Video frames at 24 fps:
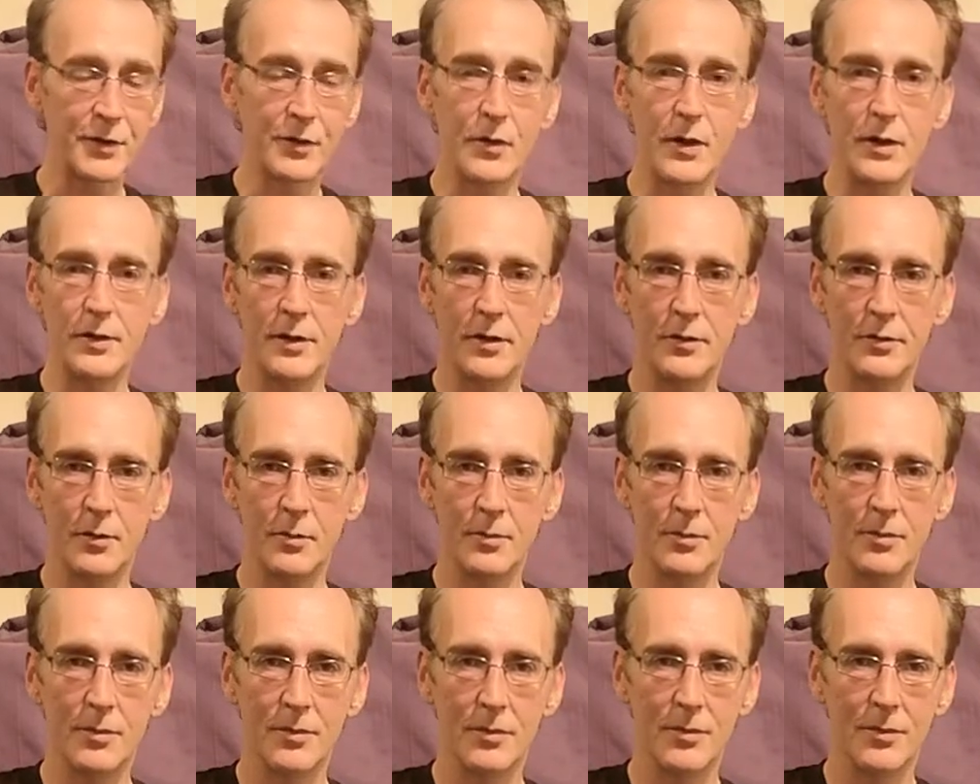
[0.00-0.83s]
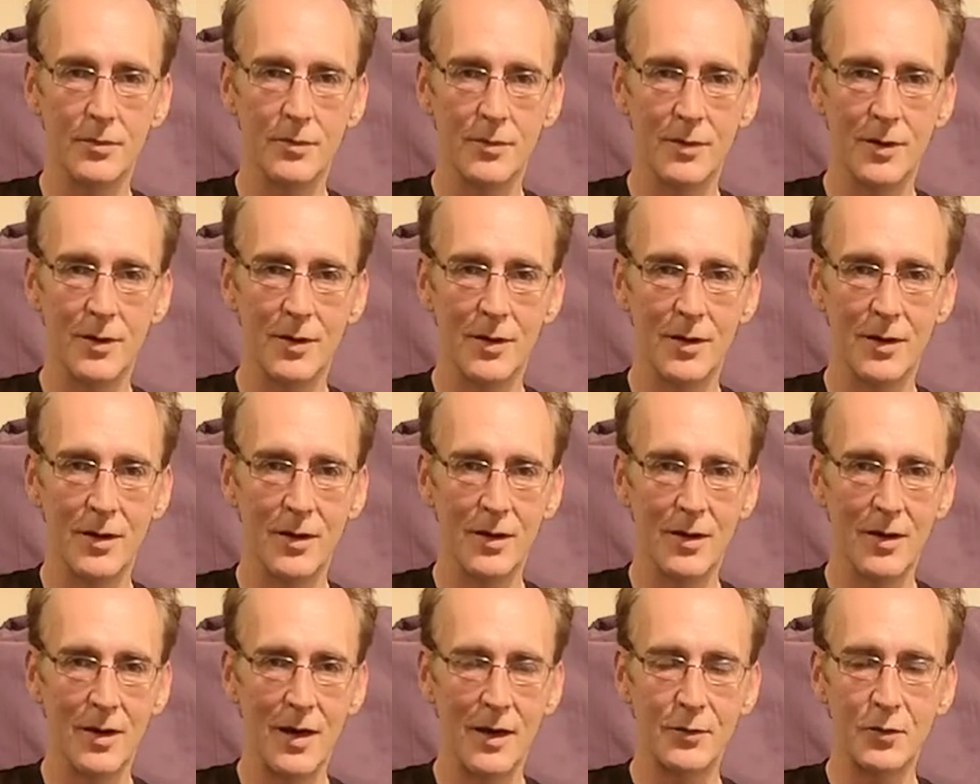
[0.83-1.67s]
think it's a great system.
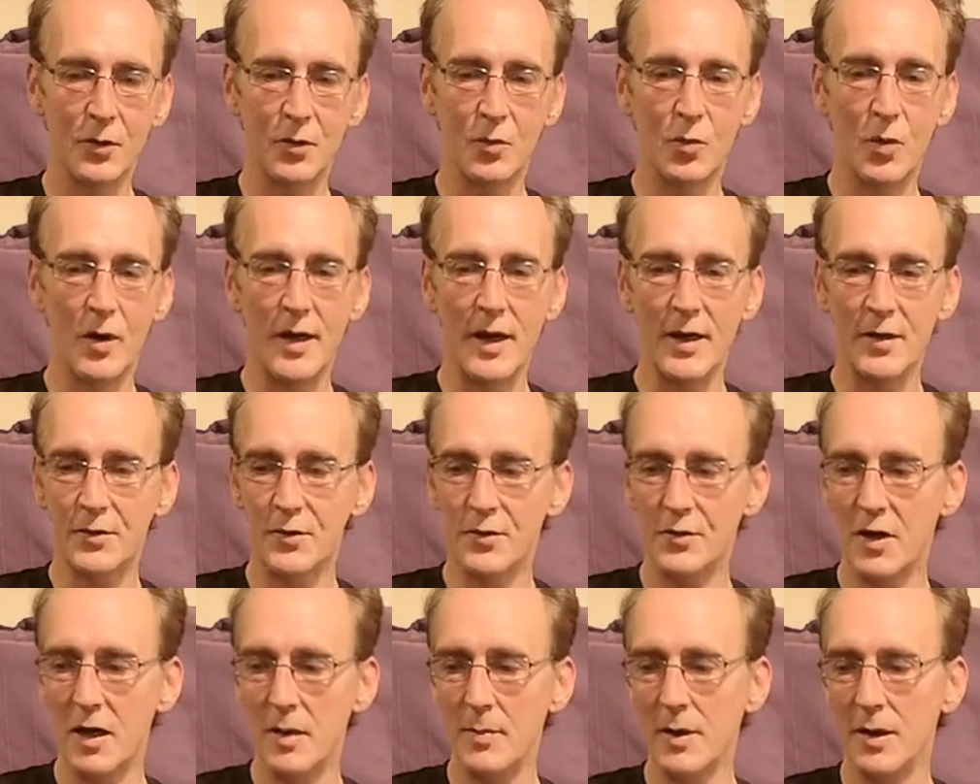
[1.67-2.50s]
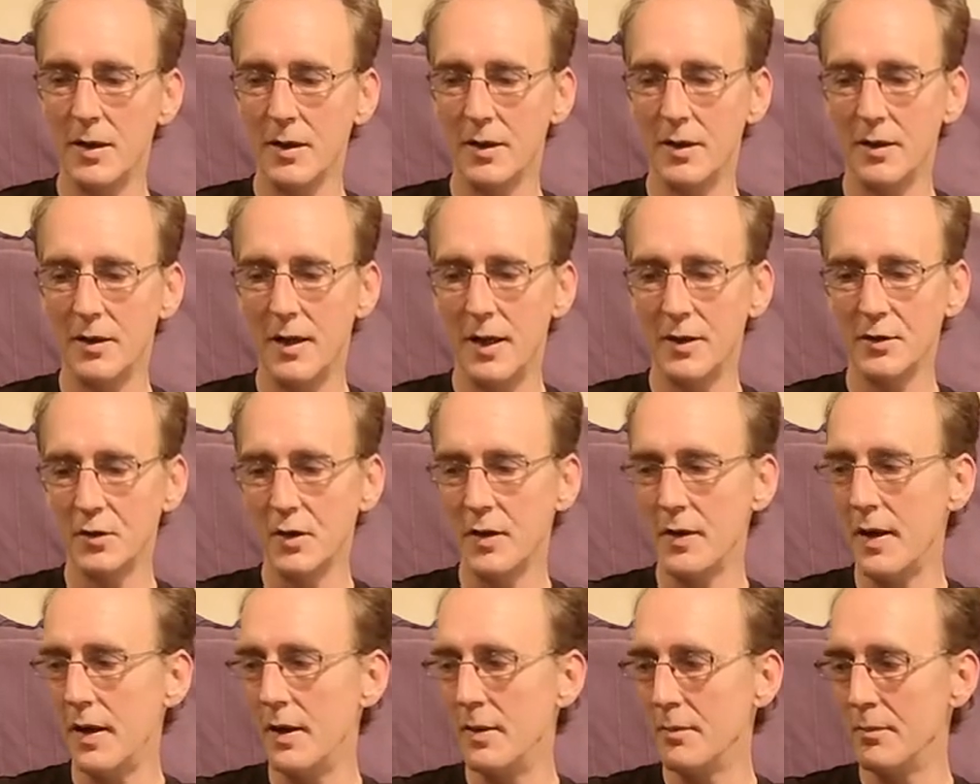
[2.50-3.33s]
I took one extra dry bag,
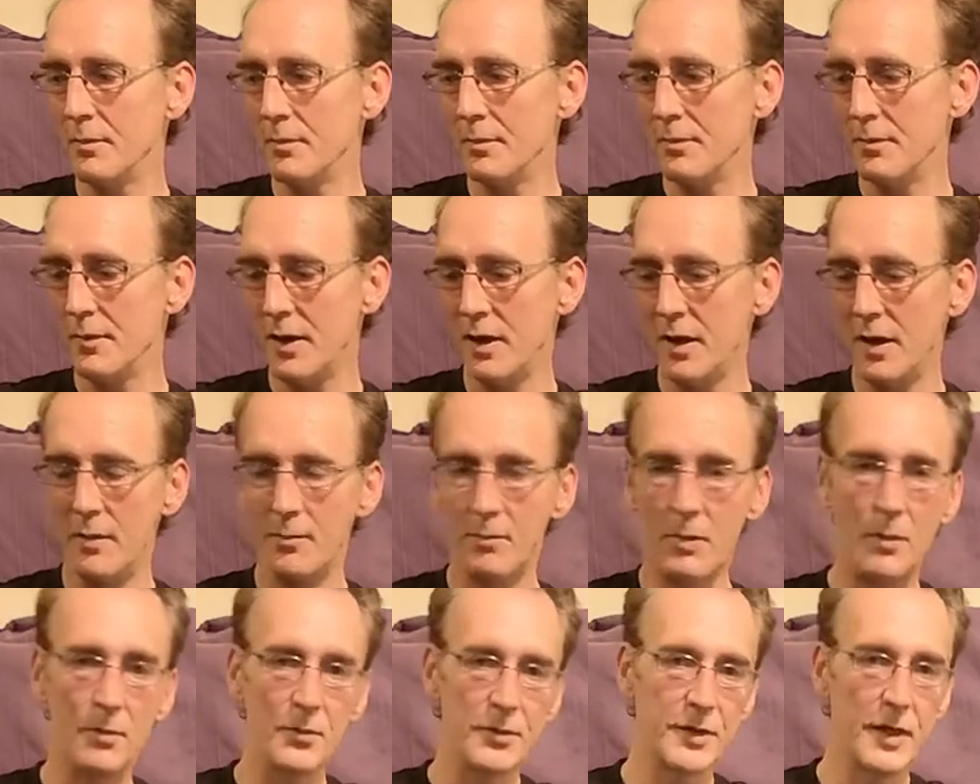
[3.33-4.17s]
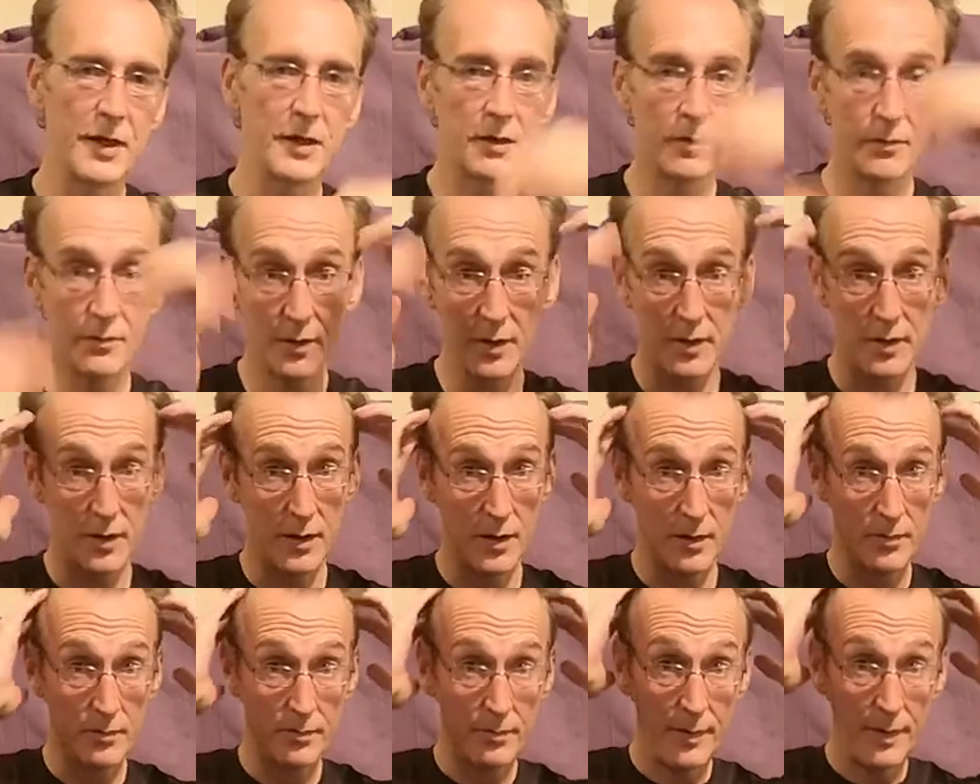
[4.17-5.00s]
actually that pump sack for
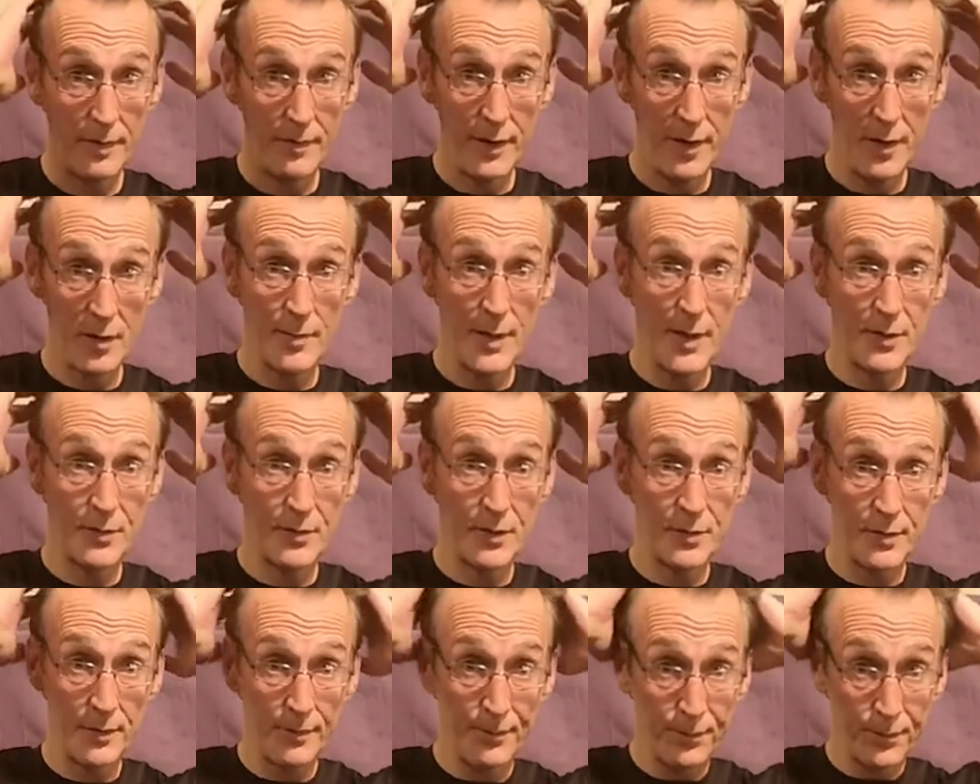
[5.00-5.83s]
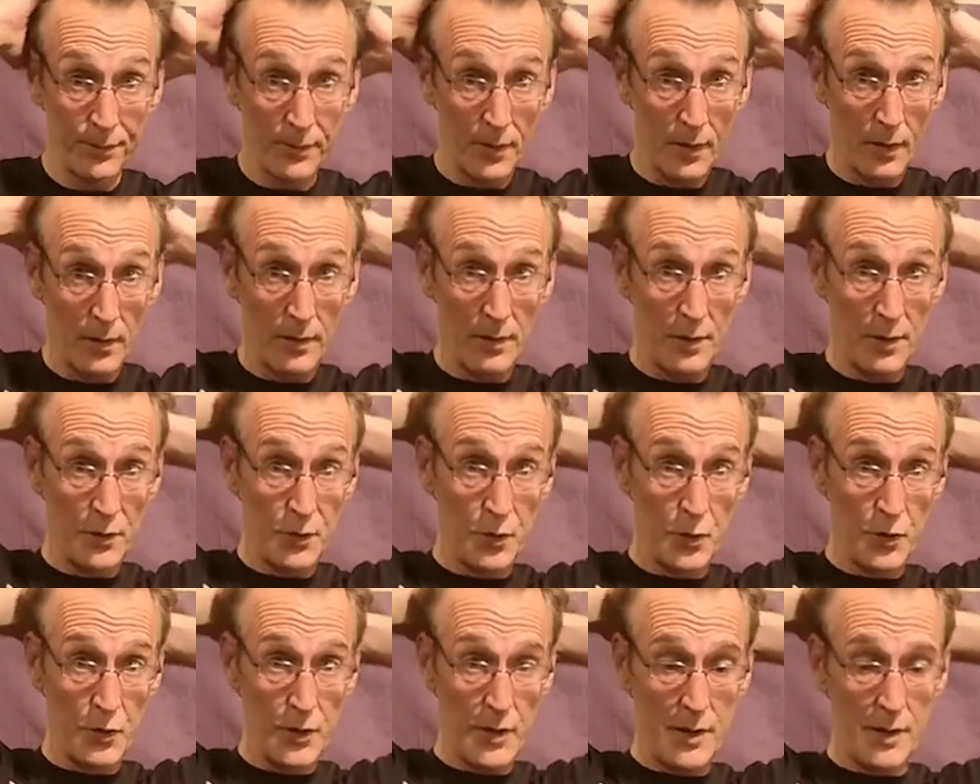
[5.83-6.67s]
the air mattress
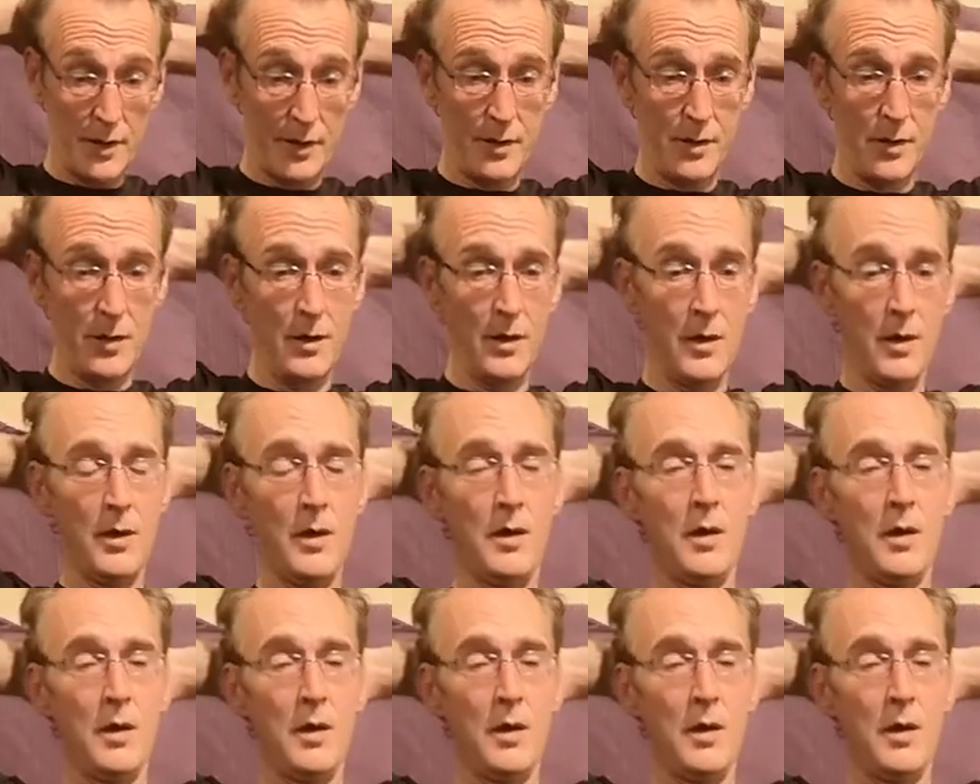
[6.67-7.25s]
that I showed you earlier.